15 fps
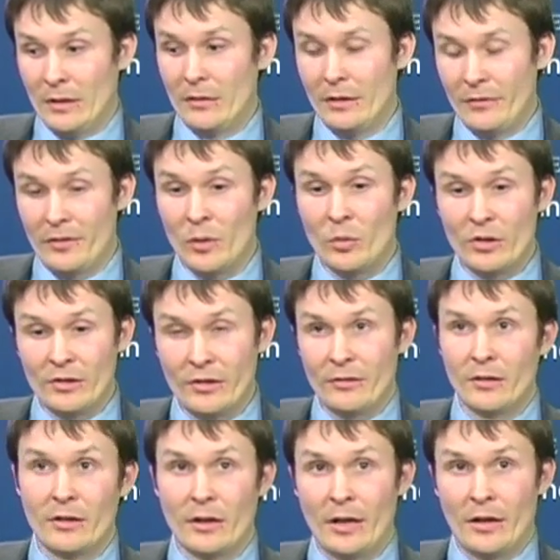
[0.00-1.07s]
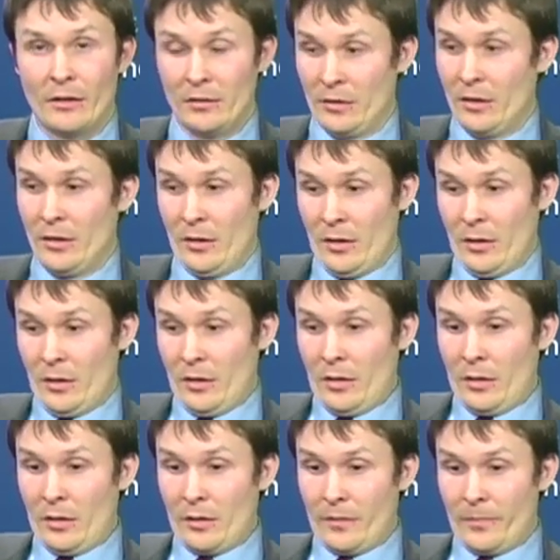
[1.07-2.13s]
if someone isn't uh,
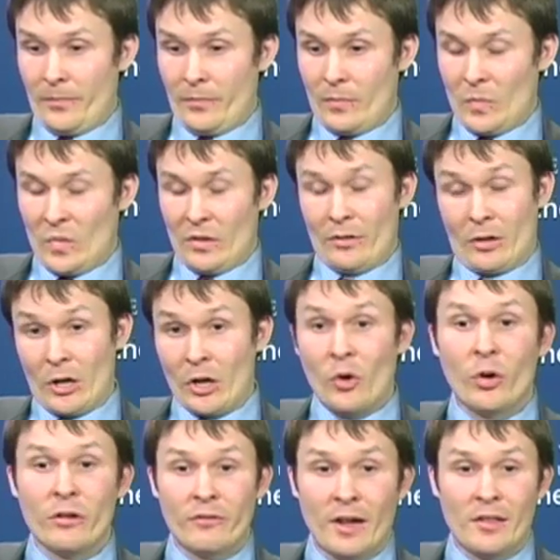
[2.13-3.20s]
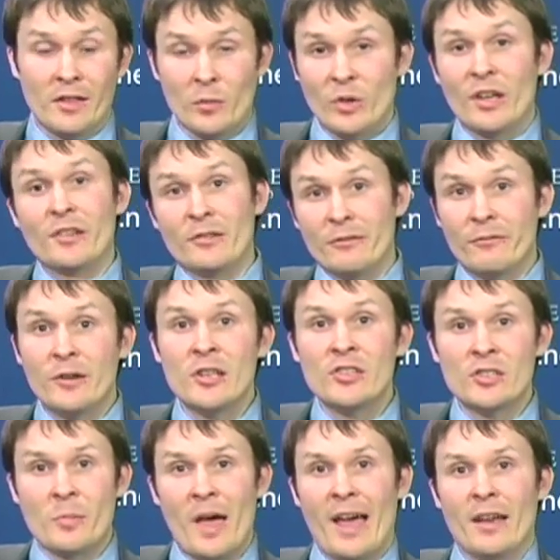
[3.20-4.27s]
a court finds someone has
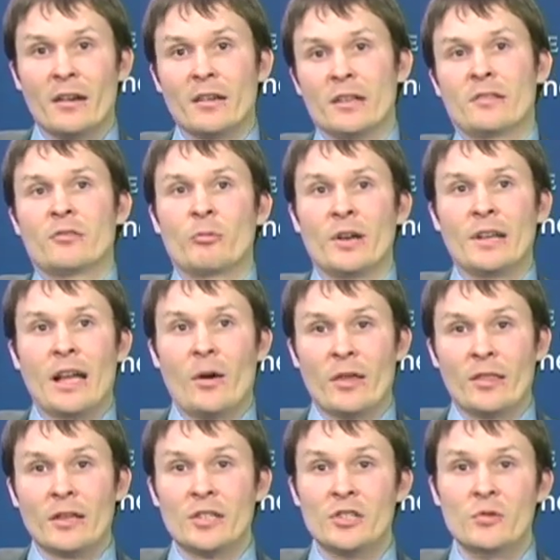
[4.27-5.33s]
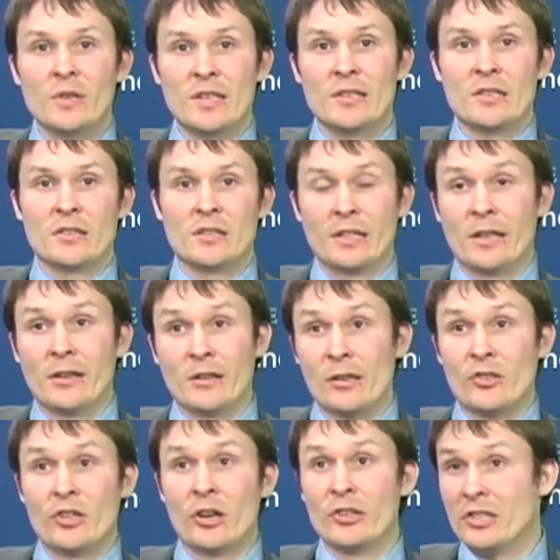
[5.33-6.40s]
infringed a patent, it's right now, I think, too easy to get an
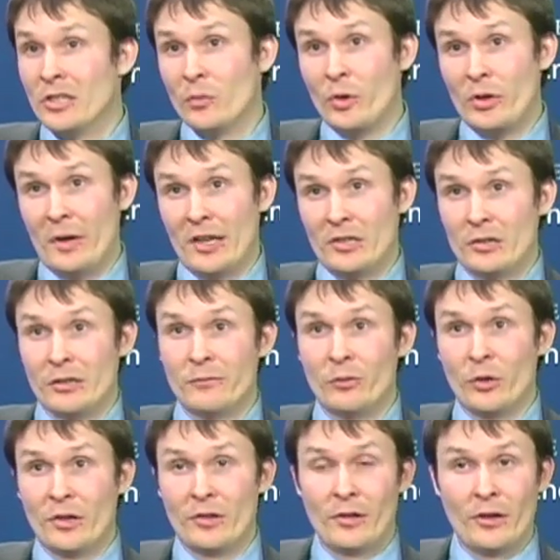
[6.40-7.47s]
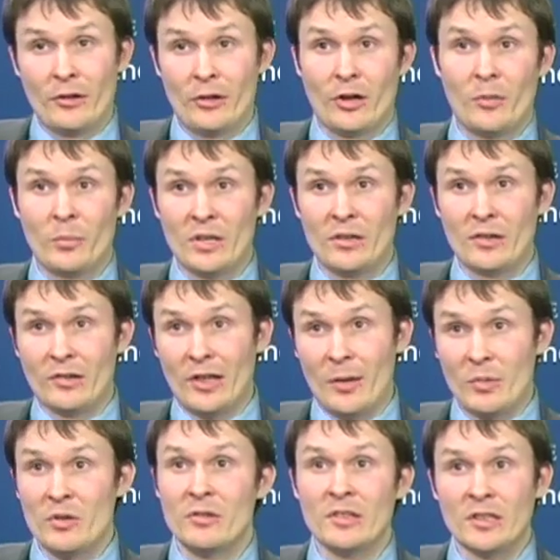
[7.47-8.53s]
injunction where you actually force the other company to
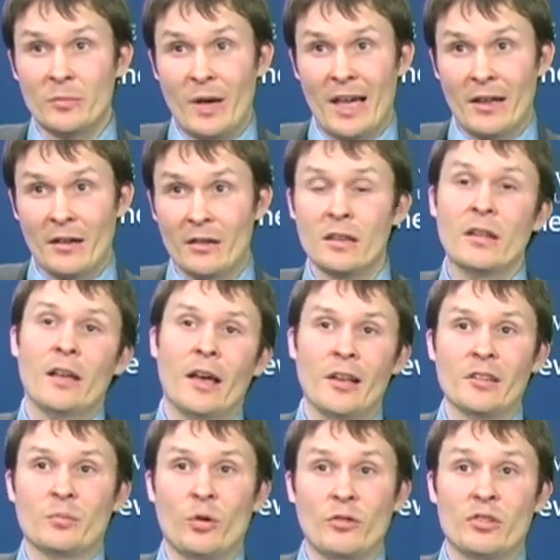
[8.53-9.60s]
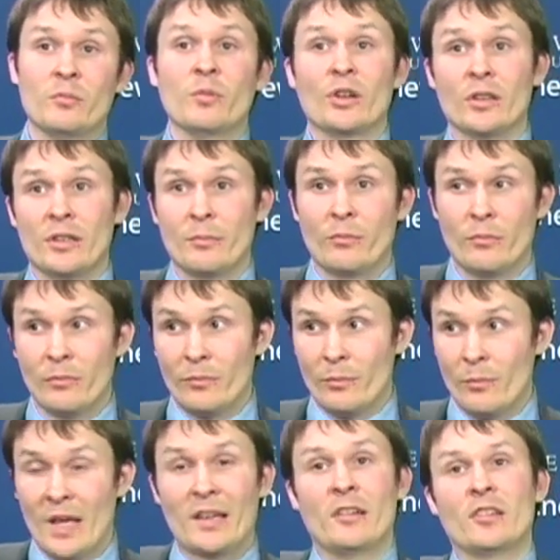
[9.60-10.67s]
stop using the patent as opposed to merely
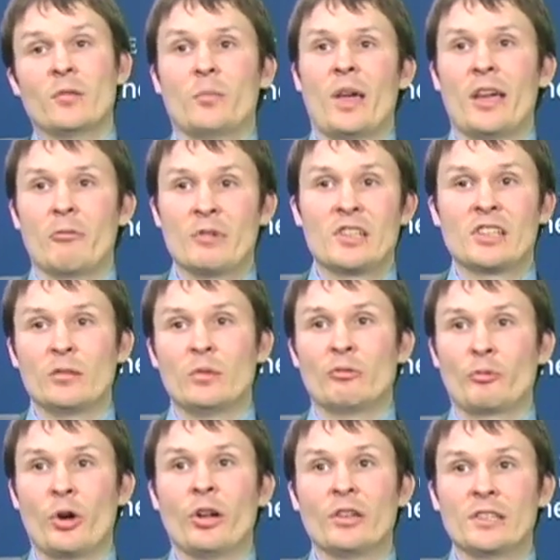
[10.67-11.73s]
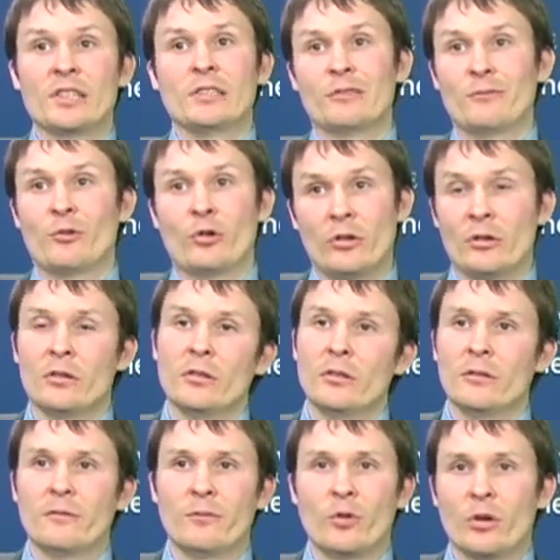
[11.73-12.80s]
making them pay reasonable royalties for,
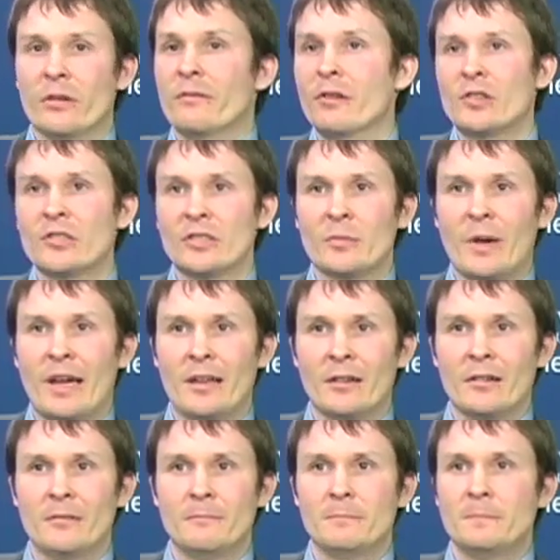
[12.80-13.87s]
for infringing the patent.